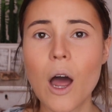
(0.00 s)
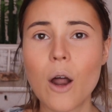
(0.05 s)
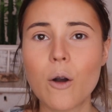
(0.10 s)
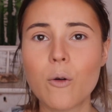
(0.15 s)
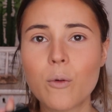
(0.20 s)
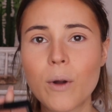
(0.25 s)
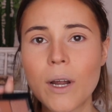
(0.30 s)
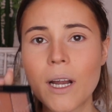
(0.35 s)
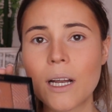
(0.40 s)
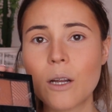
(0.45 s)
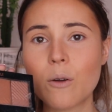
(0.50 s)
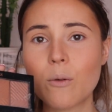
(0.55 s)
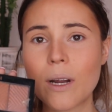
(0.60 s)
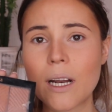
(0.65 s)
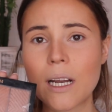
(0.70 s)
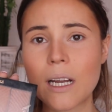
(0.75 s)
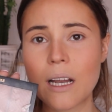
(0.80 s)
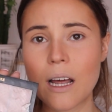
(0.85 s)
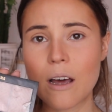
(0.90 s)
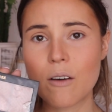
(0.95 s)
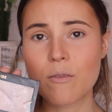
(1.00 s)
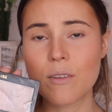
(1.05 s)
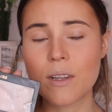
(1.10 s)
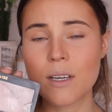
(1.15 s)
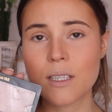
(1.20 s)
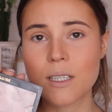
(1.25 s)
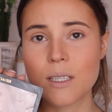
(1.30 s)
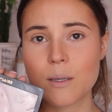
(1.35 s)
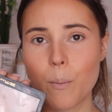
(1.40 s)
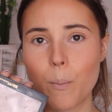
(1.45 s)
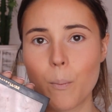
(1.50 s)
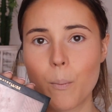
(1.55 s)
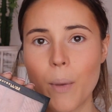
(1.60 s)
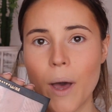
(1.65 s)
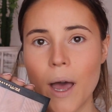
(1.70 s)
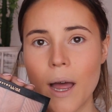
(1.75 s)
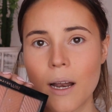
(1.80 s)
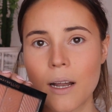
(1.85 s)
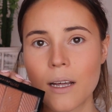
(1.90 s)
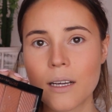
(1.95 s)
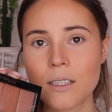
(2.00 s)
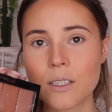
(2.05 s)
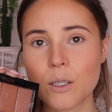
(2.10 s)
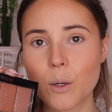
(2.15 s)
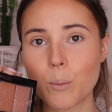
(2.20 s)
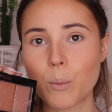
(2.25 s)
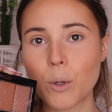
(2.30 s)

I really love this palette